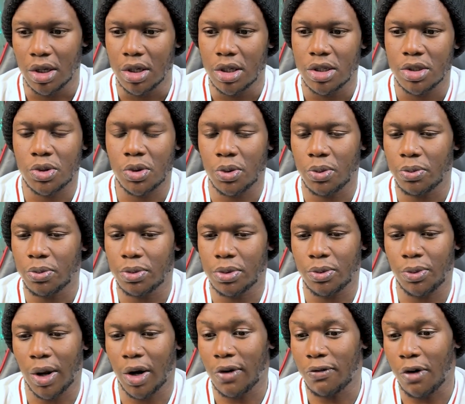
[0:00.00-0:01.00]
So
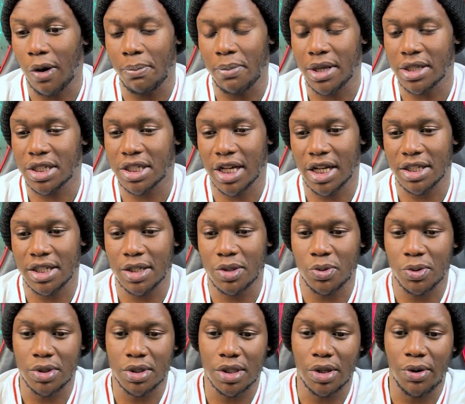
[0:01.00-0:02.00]
one of our best chances
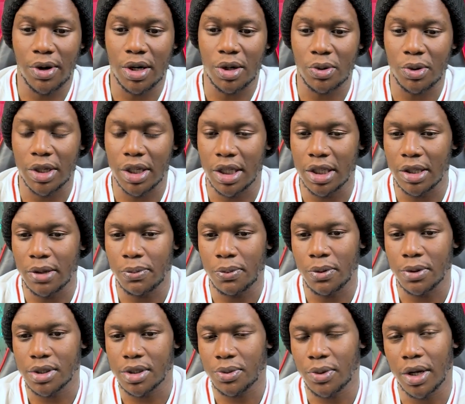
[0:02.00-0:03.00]
was the one Rooney hit the
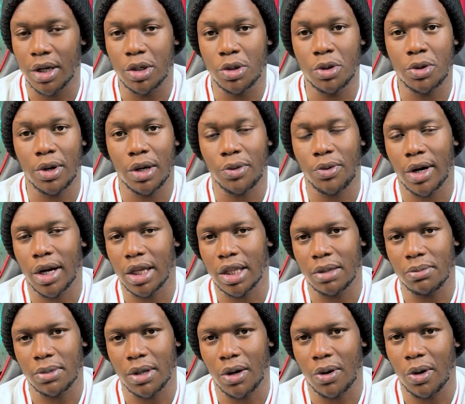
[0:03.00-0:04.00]
post where Duke alikuwa
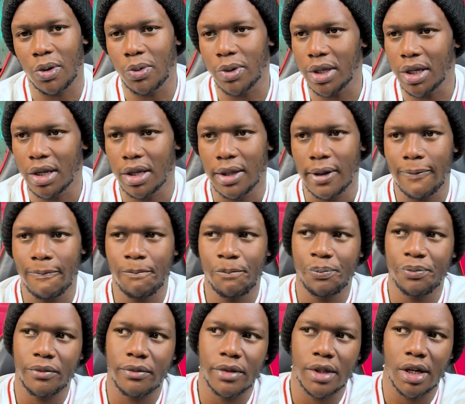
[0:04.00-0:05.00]
nakimbia kwa wing,
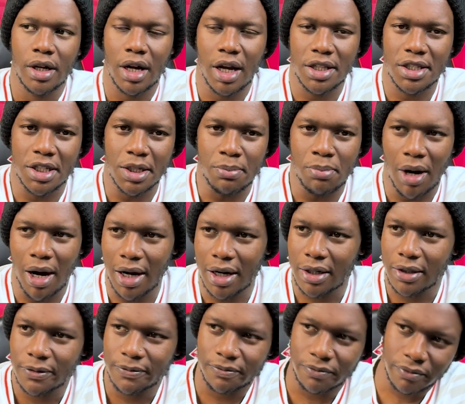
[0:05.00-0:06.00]
cuts it back.
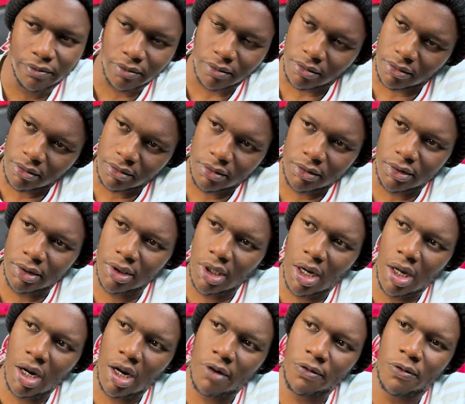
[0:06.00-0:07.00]

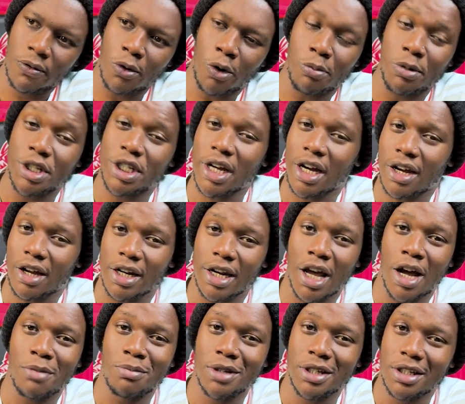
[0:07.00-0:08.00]
Alafu Omidyar
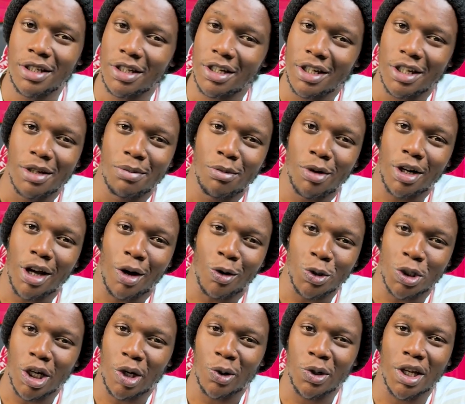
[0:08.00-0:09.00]
akadami, bolika
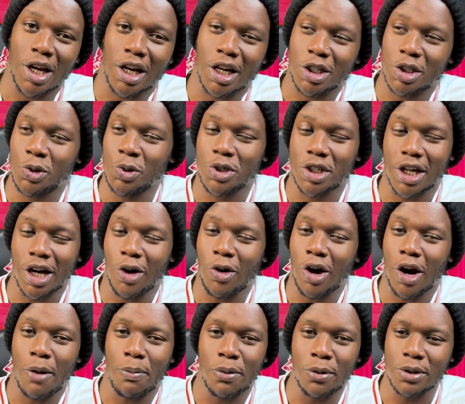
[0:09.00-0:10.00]
kuja Rooney akashoot
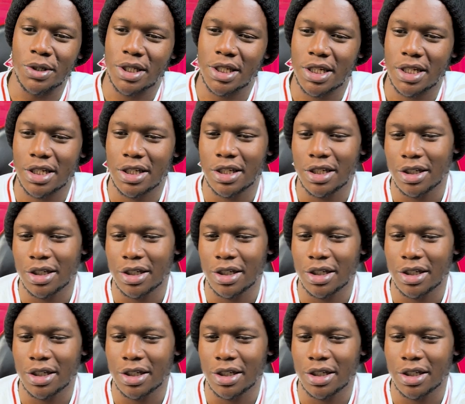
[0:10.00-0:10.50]
kagonga post.